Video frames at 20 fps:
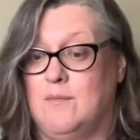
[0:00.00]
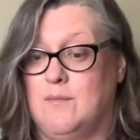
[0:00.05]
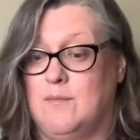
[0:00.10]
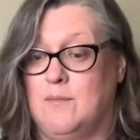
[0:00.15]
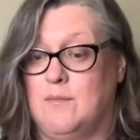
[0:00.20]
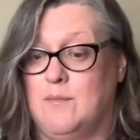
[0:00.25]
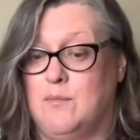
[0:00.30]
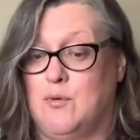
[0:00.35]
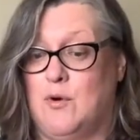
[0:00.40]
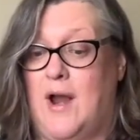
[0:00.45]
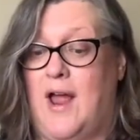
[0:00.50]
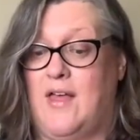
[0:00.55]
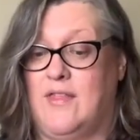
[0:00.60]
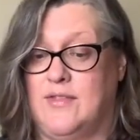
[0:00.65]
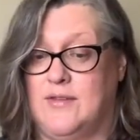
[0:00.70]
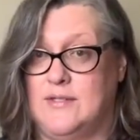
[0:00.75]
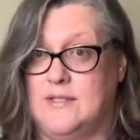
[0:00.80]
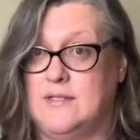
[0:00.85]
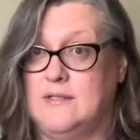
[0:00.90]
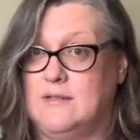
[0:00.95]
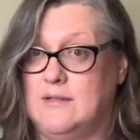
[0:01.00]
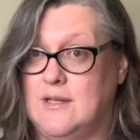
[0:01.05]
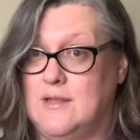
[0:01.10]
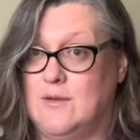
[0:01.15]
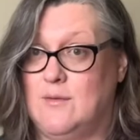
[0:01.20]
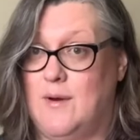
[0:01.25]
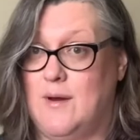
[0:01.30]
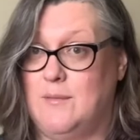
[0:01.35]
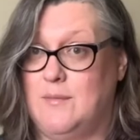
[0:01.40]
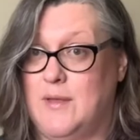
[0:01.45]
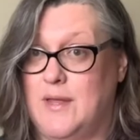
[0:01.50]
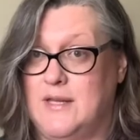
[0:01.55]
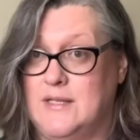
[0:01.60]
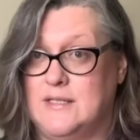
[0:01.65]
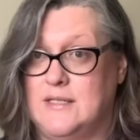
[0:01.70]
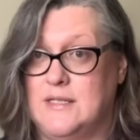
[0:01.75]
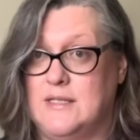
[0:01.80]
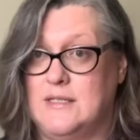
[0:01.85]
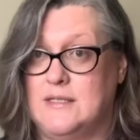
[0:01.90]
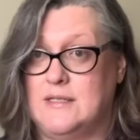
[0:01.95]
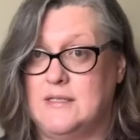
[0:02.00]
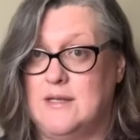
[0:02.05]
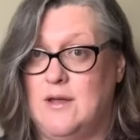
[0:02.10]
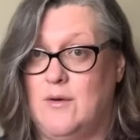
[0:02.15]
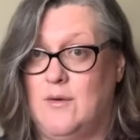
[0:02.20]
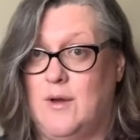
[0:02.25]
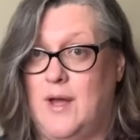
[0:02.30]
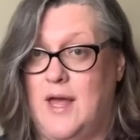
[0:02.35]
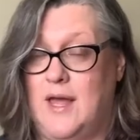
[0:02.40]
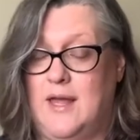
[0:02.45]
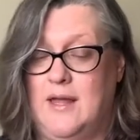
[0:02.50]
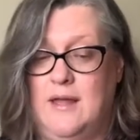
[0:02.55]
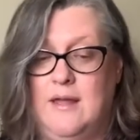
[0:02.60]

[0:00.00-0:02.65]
breaths in the right places, okay?